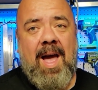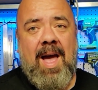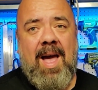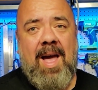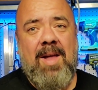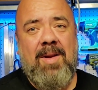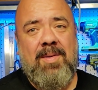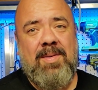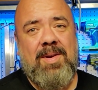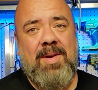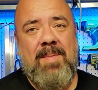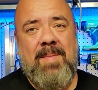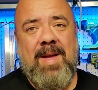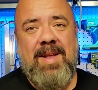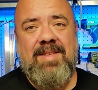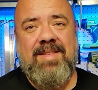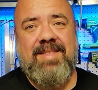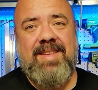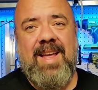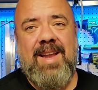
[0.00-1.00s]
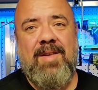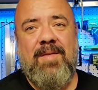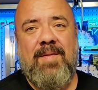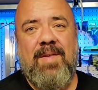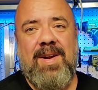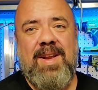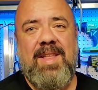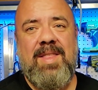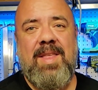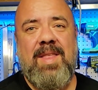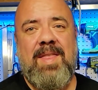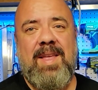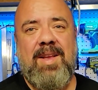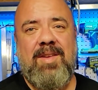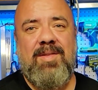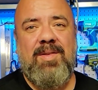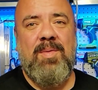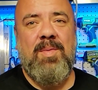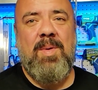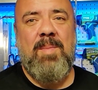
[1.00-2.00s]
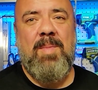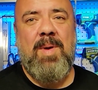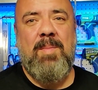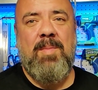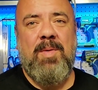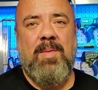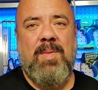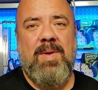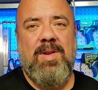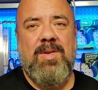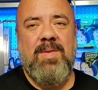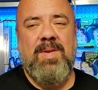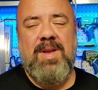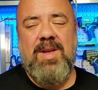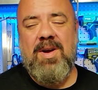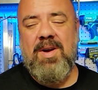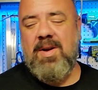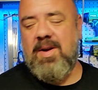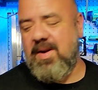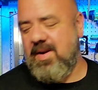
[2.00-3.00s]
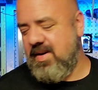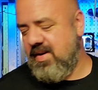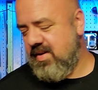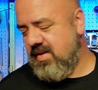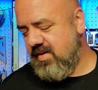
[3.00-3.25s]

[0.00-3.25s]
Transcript: I don't know, man, just kind of funny the things you remember when you were younger.